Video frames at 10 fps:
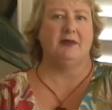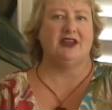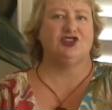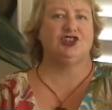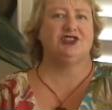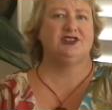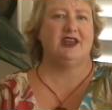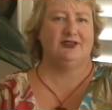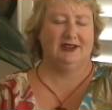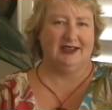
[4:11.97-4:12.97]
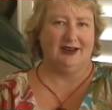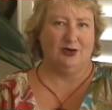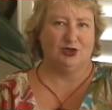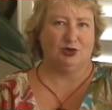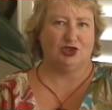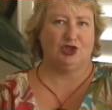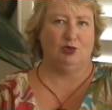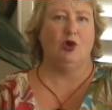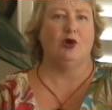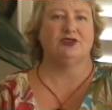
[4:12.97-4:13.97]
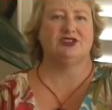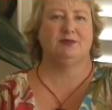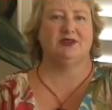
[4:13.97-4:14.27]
And she definitely knows what she wants,